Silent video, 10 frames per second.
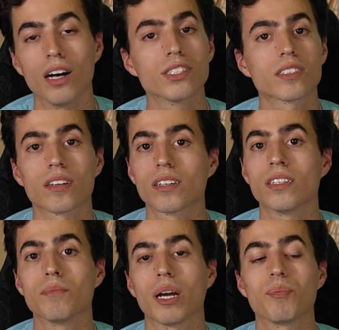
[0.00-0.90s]

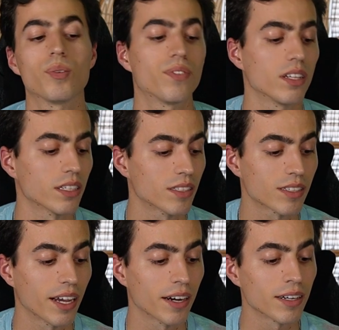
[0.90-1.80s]
uncertain, might be feeling
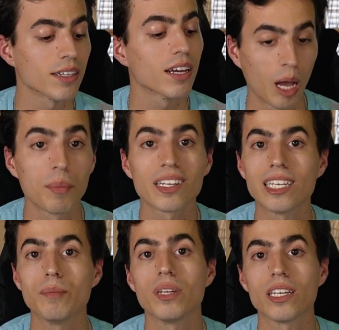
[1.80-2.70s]
scared, I'm going to
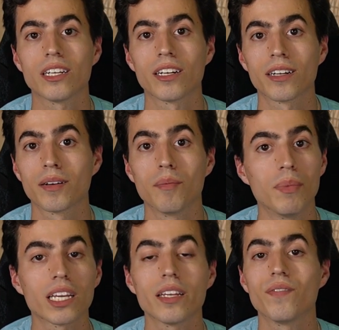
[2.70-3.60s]
keep being here,
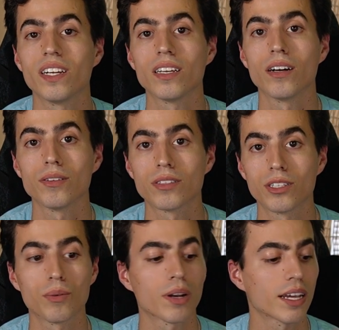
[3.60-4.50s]
making videos,
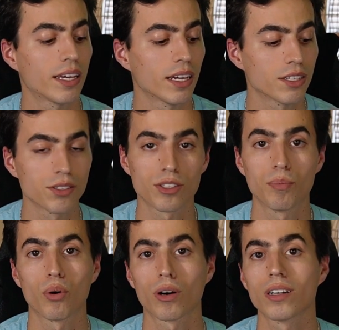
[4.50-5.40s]
doing what I can to
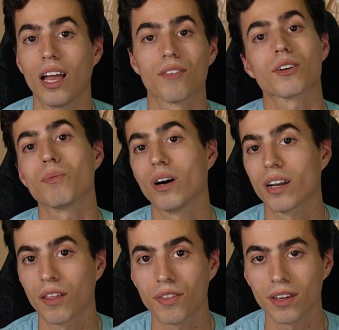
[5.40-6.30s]
support everyone. I
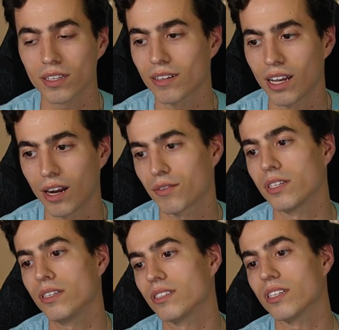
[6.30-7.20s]
think every
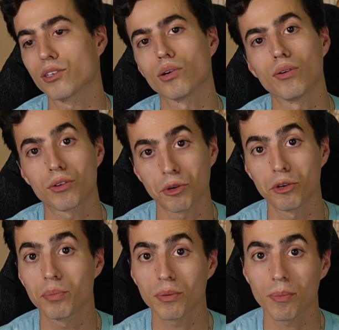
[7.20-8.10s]
single
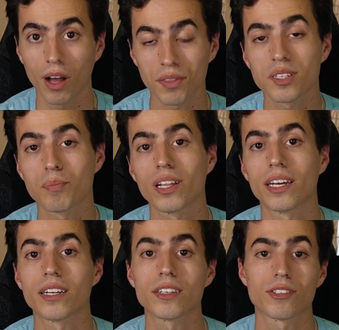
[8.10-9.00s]
group on this
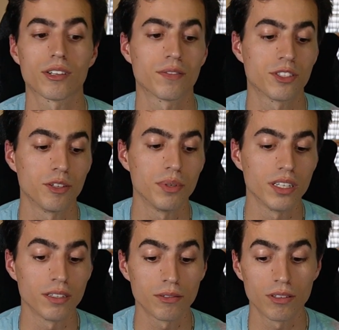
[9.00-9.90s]
planet deserves to
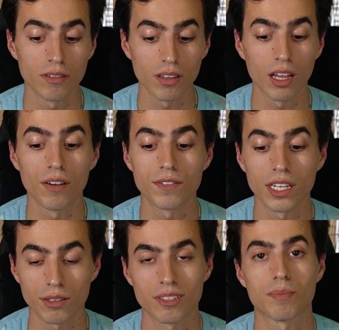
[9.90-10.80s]
be loved
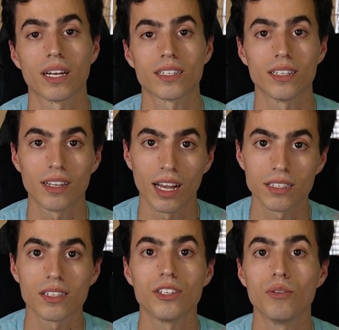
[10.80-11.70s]
and respected as a
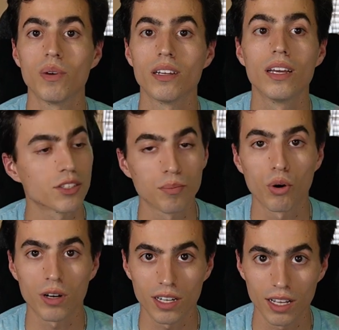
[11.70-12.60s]
human,
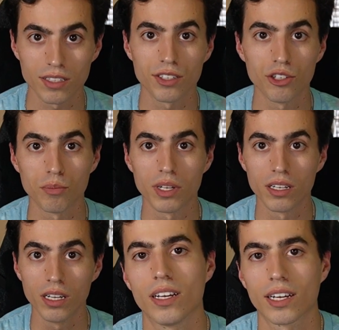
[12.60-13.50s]
supported as a human,
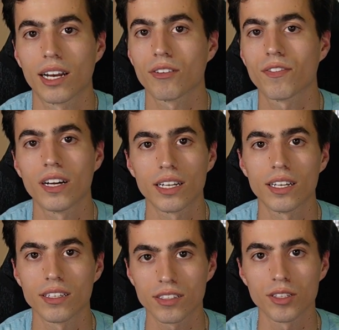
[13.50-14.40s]
and I don't find any
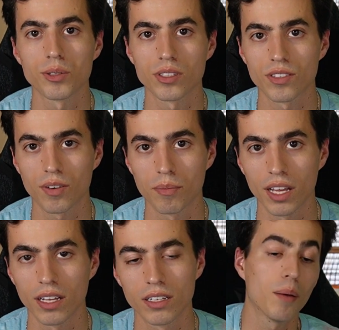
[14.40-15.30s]
exclusions from
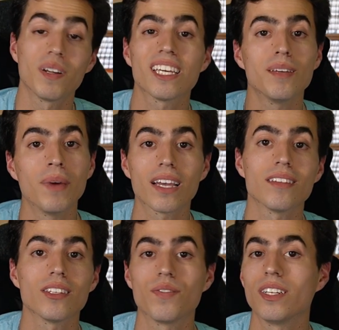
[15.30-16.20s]
that. I'm gonna keep making
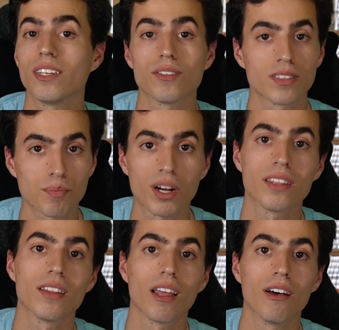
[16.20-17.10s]
these videos, spreading
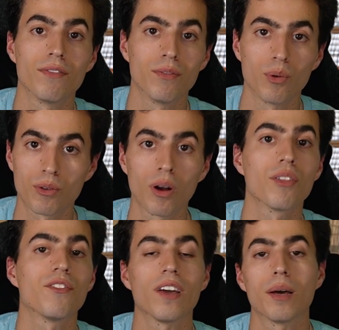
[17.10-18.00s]
the love, we'll grow the
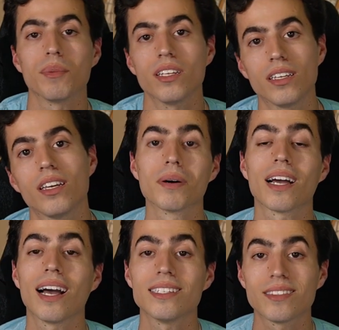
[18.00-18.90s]
family. But
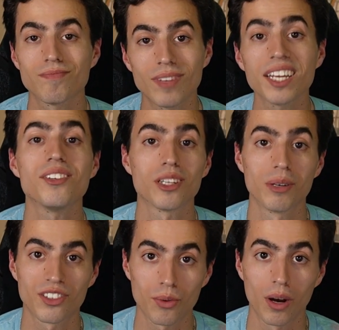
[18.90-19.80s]
guys, thank you so
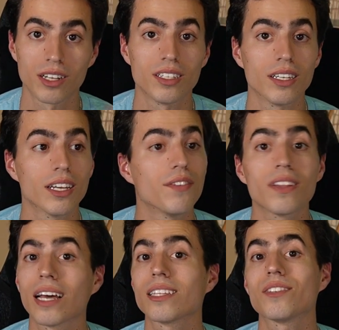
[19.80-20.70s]
much for watching. If you
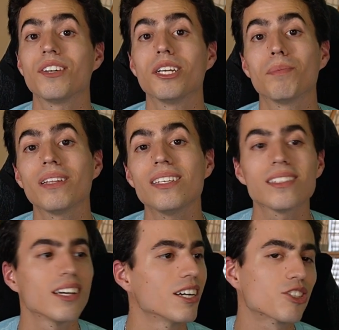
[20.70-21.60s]
like this video, please
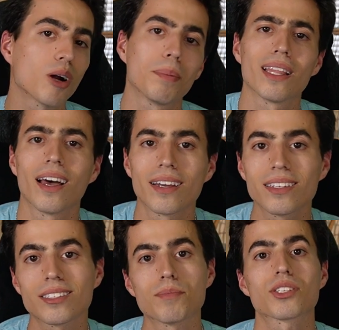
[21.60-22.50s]
drop a like,
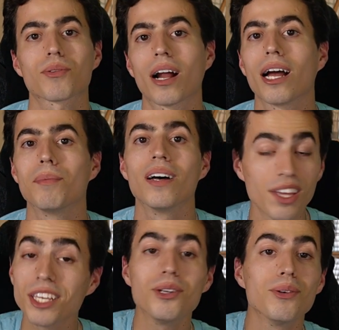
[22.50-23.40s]
subscribe.
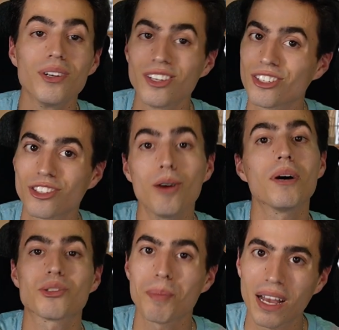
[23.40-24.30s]
Thank you so
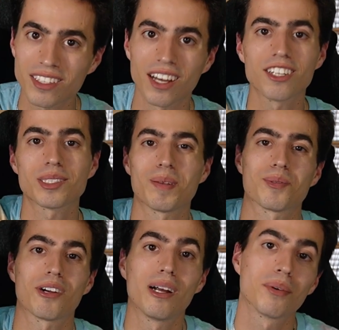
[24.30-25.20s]
much. We passed 100
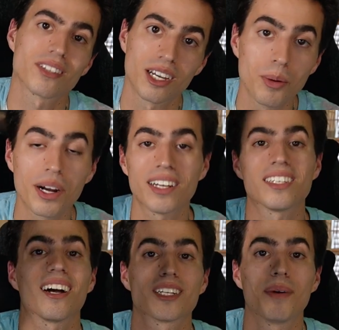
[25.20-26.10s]
subscribers. I know we already
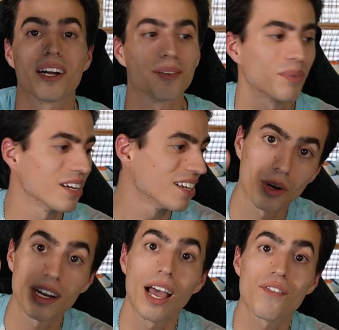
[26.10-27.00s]
talked about it, but we're
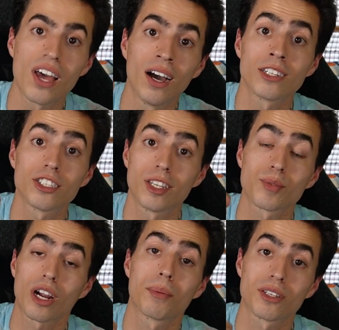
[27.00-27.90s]
gonna have that 100
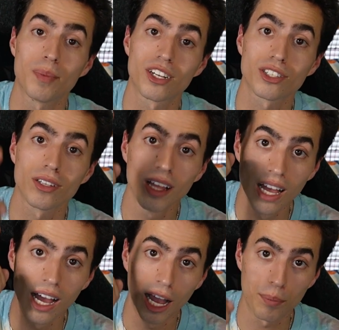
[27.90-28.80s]
subscriber special.
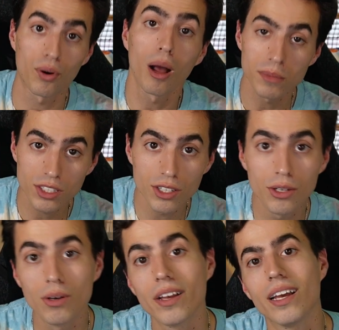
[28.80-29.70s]
I promise
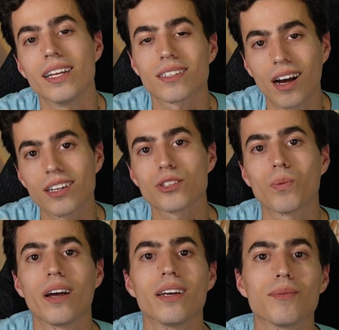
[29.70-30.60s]
you, it's on its
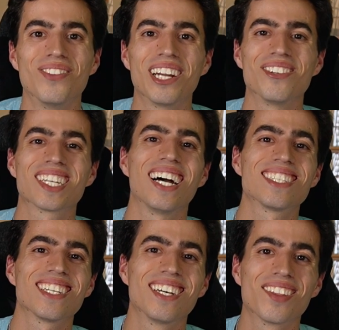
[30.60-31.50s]
way. But anyways, guys,
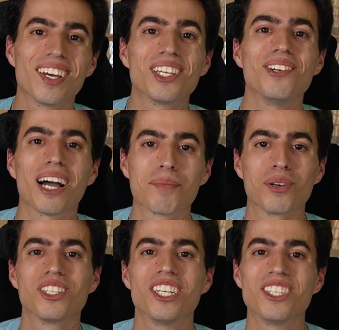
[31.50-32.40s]
thank you. I
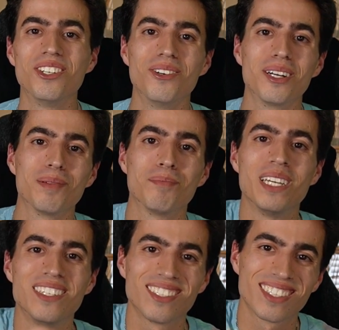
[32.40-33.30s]
appreciate you.
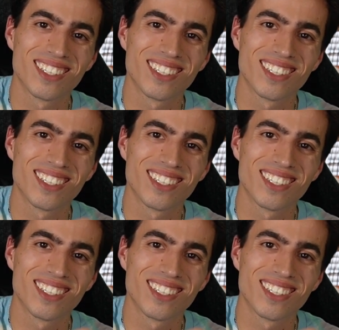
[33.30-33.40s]
Peace.